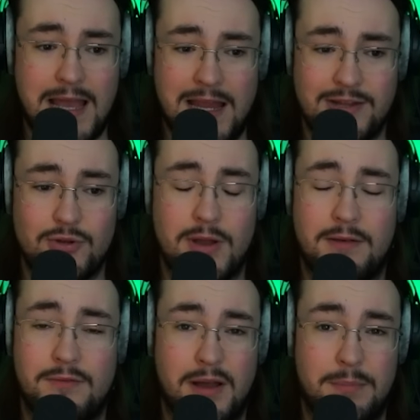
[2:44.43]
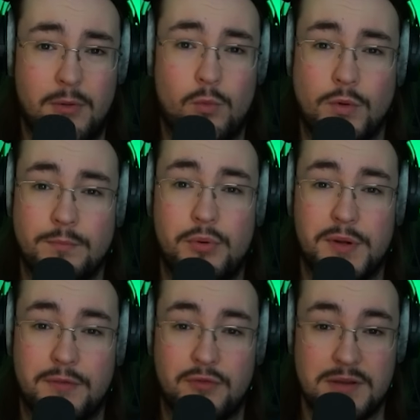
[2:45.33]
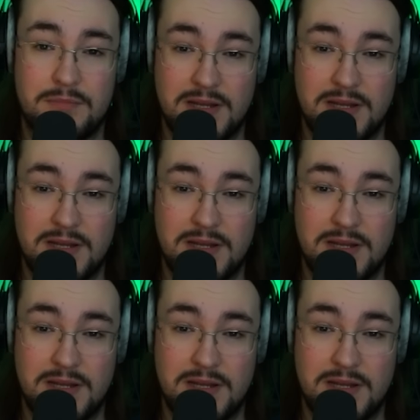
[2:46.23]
and you have about 1.3